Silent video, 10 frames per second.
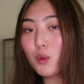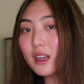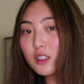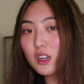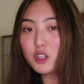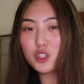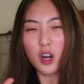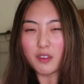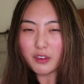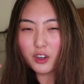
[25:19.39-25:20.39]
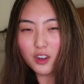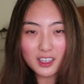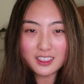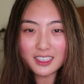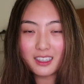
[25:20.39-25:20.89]
you guys are ever starving for
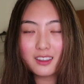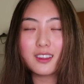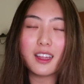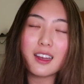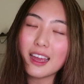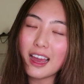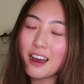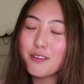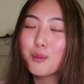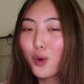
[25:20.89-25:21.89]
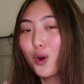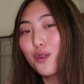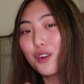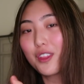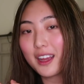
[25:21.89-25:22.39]
content, then I have more
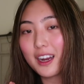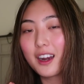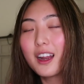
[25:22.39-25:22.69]
over there.